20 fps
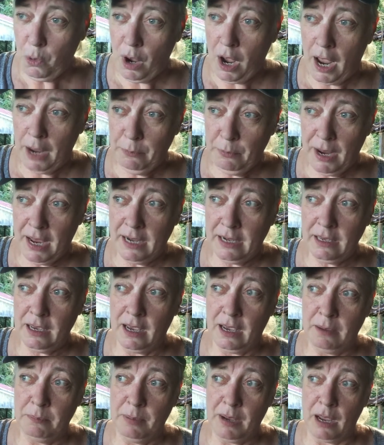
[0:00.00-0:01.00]
I read
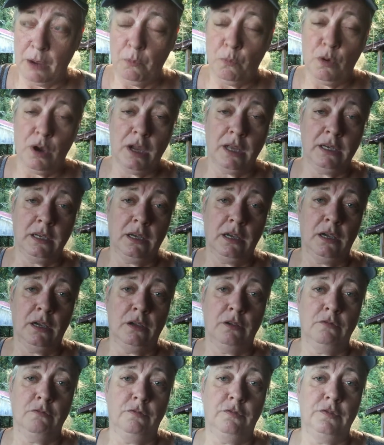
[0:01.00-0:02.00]
by one
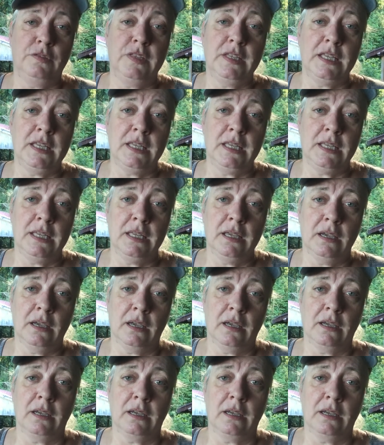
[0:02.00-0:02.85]
of the